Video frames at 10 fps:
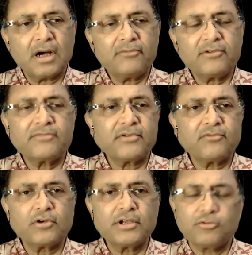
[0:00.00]
After
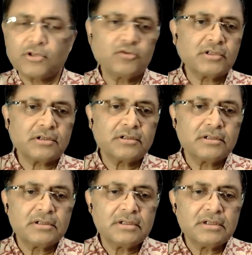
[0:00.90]
February 2000,
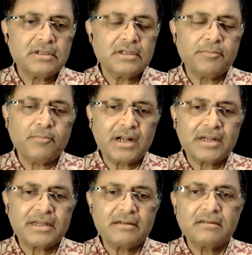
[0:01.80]
the
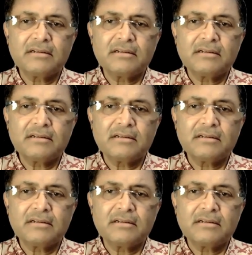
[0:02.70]
market